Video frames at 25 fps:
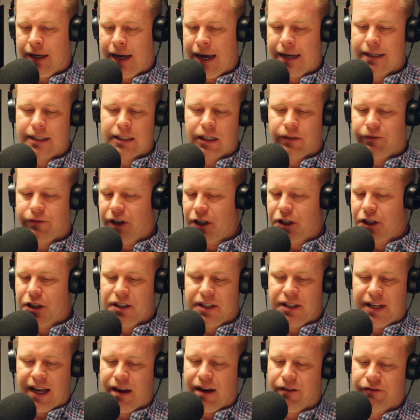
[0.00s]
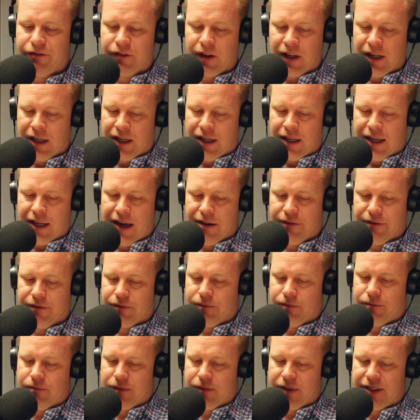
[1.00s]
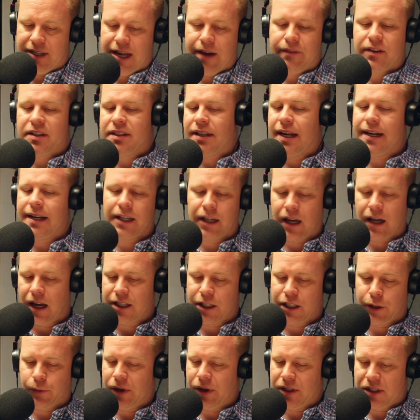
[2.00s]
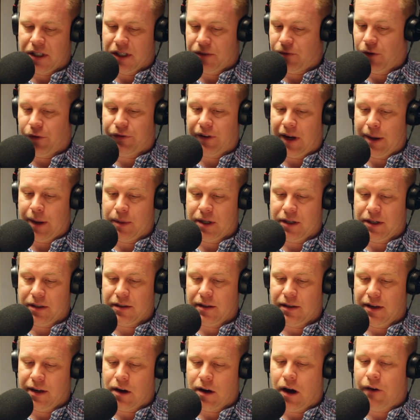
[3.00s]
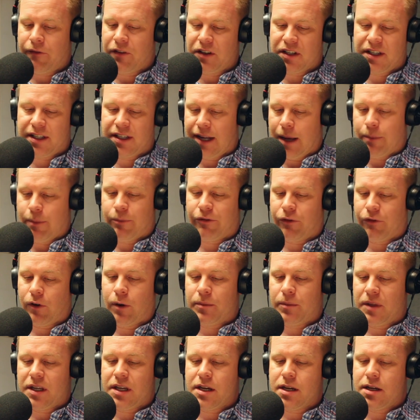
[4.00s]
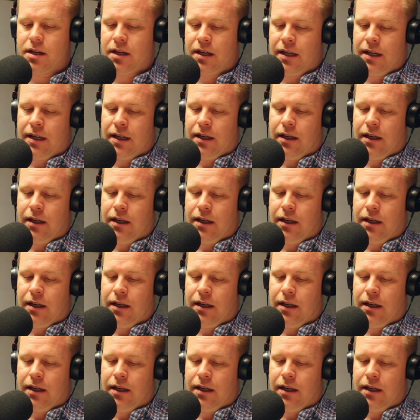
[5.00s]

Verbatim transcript: Housing evictions have have devastating consequences for families and often stem from the